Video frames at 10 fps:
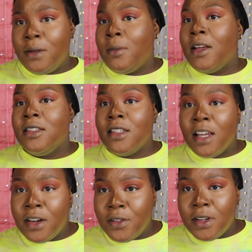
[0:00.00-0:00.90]
and
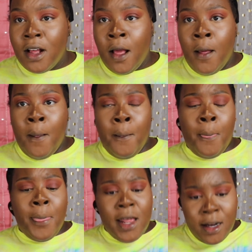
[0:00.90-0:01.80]
mascara.
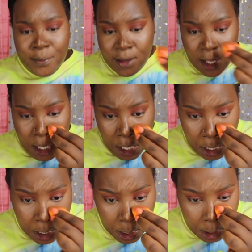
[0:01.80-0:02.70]
And I'm
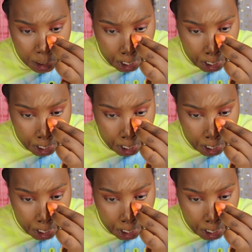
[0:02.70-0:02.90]
like,